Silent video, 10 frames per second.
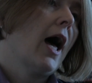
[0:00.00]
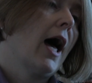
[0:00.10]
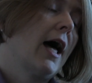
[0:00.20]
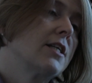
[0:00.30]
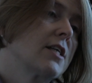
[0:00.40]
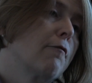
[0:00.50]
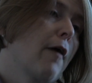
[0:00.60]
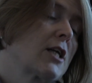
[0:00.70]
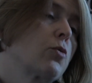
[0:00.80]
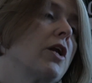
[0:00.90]
And in
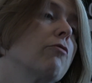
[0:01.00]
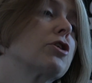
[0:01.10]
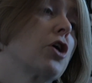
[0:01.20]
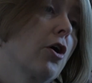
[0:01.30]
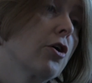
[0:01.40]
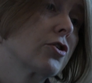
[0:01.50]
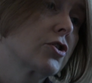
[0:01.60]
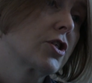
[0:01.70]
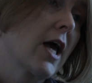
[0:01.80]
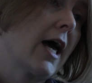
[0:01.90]
fact, when he
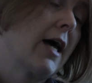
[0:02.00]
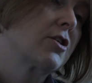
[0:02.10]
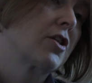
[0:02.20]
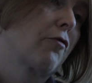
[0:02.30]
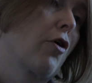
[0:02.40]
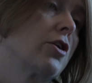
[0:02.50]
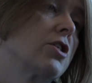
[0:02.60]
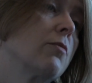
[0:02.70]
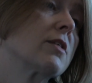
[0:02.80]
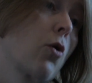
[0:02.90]
returned to the
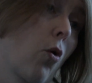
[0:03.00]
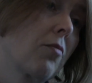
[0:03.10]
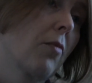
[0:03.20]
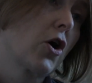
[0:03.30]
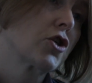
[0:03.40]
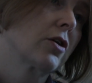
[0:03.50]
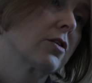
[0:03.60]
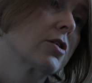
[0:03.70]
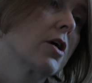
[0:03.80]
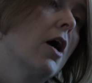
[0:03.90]
front, he was
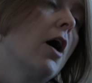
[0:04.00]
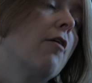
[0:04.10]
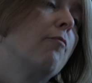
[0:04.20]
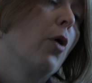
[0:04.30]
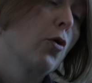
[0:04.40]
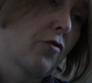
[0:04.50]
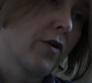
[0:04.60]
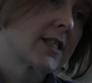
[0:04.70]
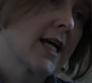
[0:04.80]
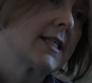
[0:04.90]
court-martialed, both
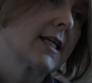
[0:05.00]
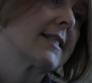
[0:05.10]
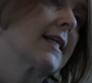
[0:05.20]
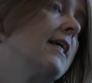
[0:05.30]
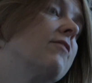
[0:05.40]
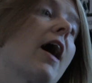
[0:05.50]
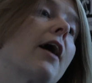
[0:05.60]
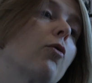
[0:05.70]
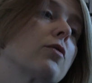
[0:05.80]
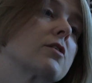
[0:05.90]
for extending his leave
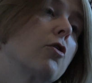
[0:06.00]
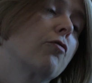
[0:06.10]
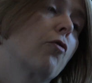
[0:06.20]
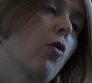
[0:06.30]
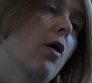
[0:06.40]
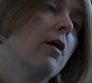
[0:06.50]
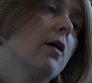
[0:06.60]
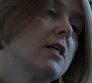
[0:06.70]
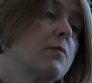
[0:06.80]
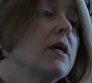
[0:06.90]
and also for
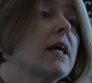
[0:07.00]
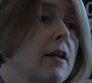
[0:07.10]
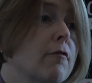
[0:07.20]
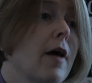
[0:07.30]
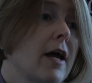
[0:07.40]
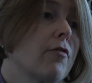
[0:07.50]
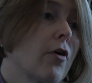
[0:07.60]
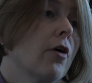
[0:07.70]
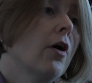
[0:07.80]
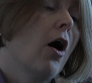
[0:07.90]
speaking in
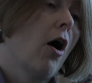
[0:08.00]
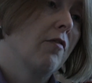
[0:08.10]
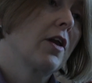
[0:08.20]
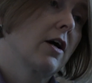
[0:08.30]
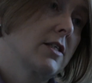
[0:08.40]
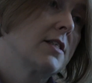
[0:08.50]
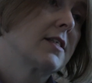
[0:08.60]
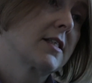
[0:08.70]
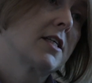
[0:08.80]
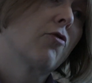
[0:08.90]
favour of the
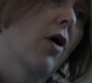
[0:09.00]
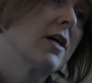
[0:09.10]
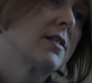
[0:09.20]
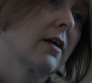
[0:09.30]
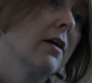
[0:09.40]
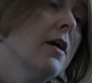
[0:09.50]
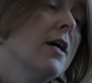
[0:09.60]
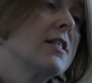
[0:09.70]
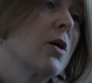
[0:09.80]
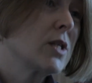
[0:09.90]
1916 Rising.
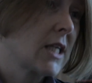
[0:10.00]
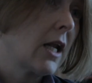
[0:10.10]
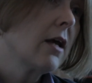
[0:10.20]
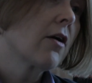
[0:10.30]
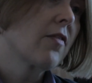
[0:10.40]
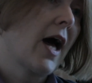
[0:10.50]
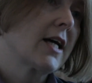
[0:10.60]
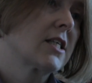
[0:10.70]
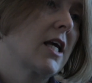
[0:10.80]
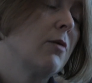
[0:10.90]
So it's clear
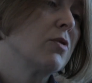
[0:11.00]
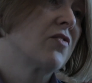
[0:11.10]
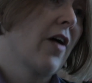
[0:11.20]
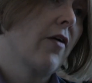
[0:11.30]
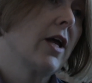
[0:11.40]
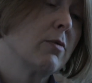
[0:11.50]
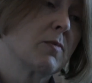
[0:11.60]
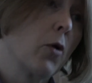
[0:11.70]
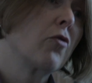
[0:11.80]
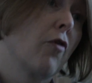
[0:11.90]
that he was
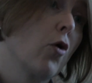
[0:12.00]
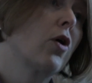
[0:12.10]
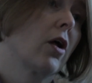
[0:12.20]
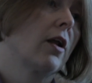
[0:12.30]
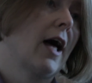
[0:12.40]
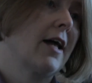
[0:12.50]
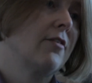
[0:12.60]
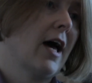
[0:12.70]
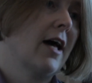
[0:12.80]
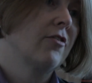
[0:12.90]
both vocal
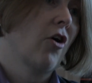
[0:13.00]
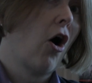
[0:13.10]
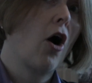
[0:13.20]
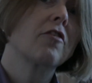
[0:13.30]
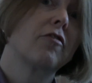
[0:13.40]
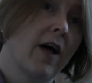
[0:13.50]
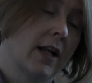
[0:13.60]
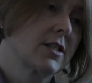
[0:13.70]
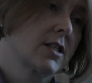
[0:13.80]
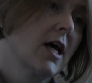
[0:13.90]
and
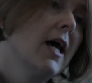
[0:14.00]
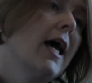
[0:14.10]
heartfelt